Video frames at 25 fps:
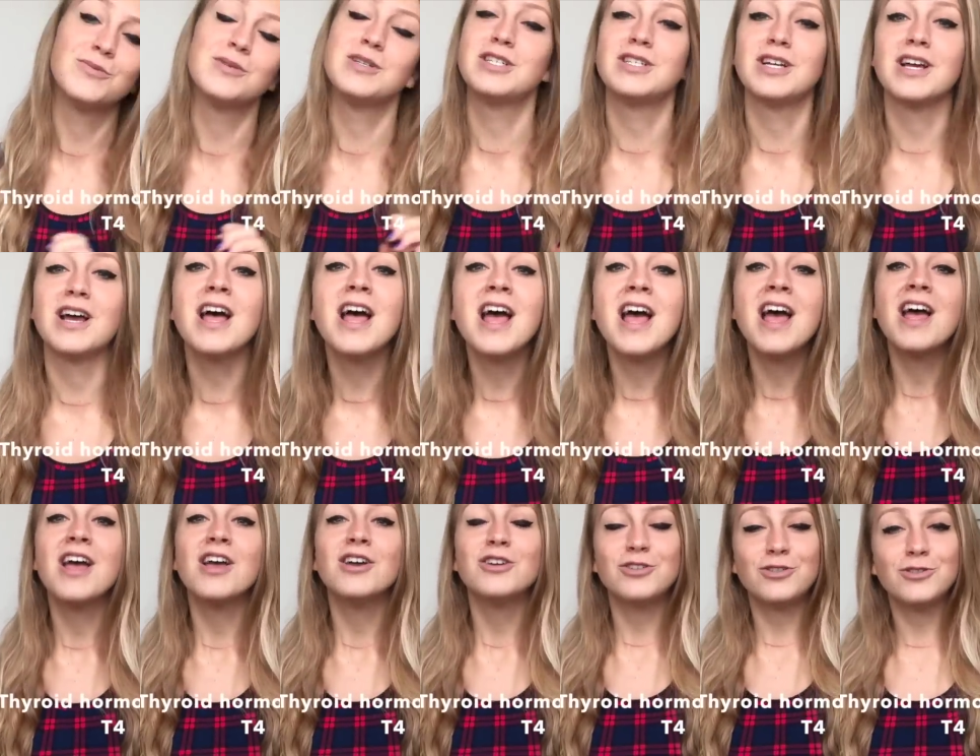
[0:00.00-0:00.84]
which are
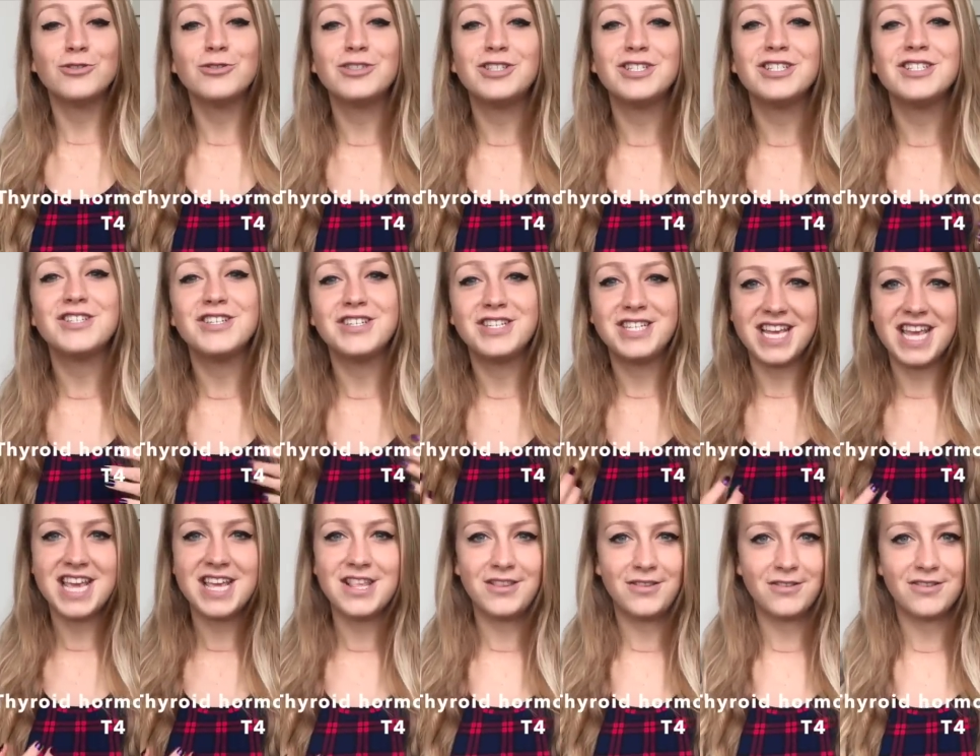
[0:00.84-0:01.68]
shortened to
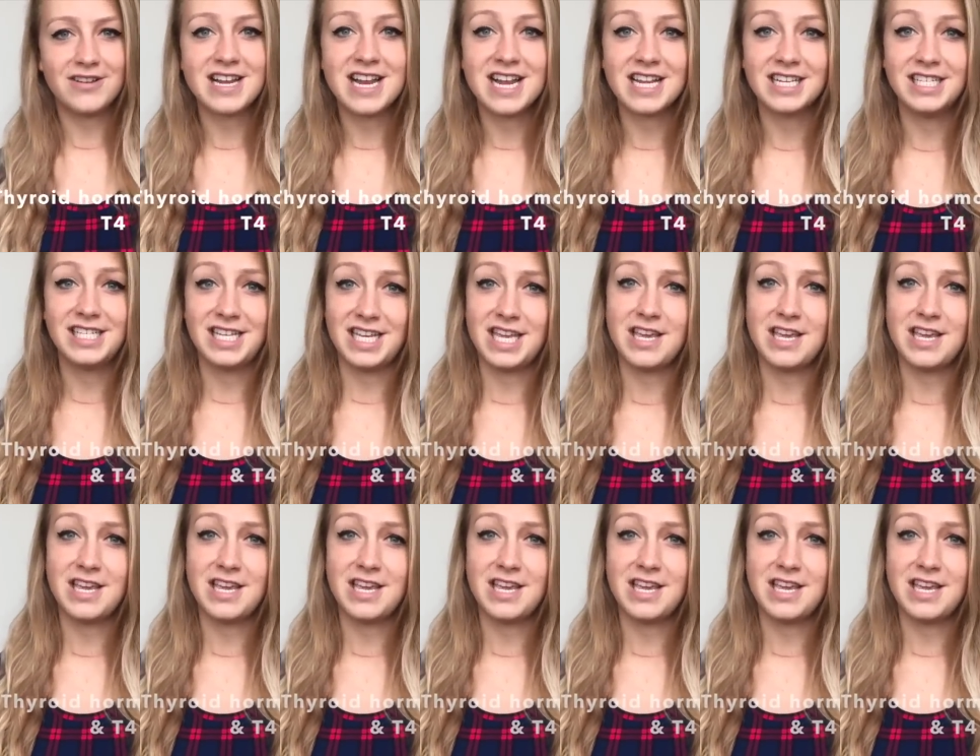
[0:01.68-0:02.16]
T3 and